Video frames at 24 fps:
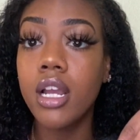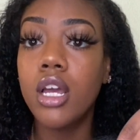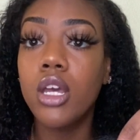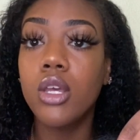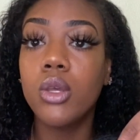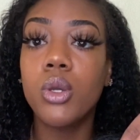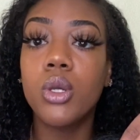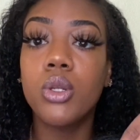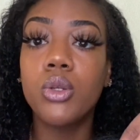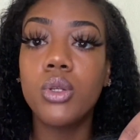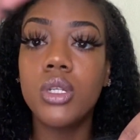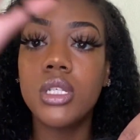
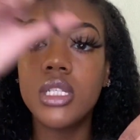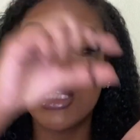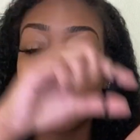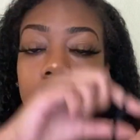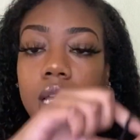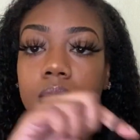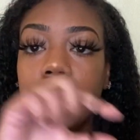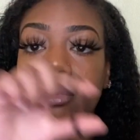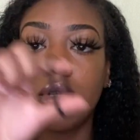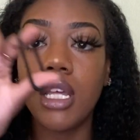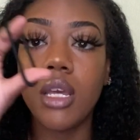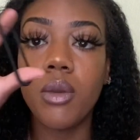You're gonna do the
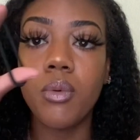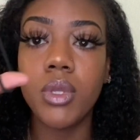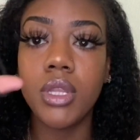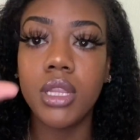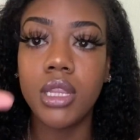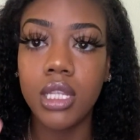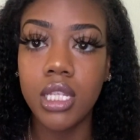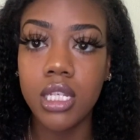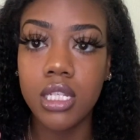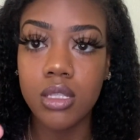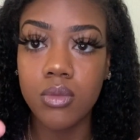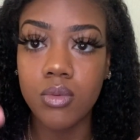same thing with
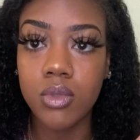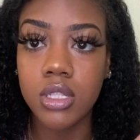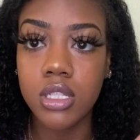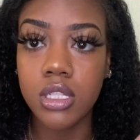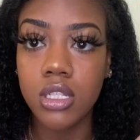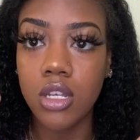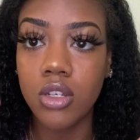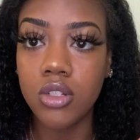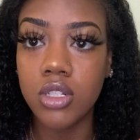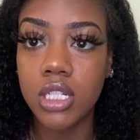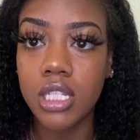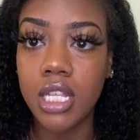this one, so
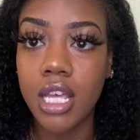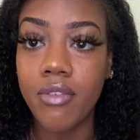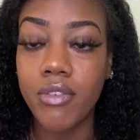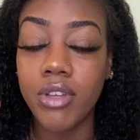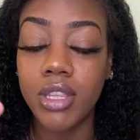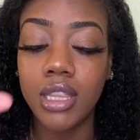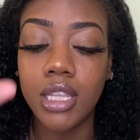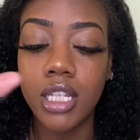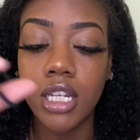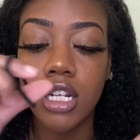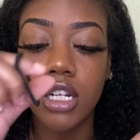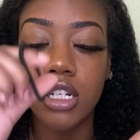you just have a
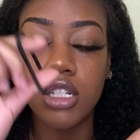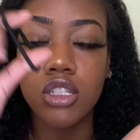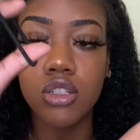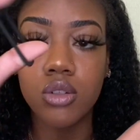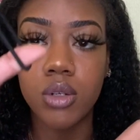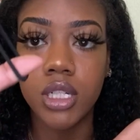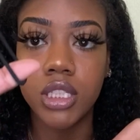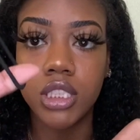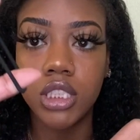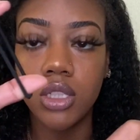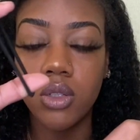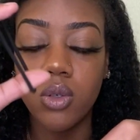thicker
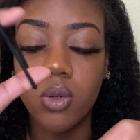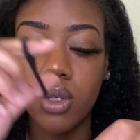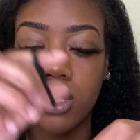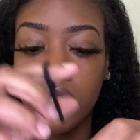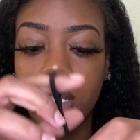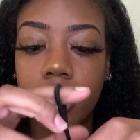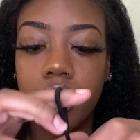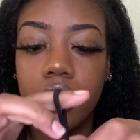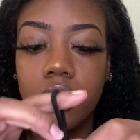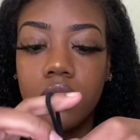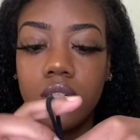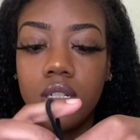scrunchie on
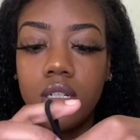there.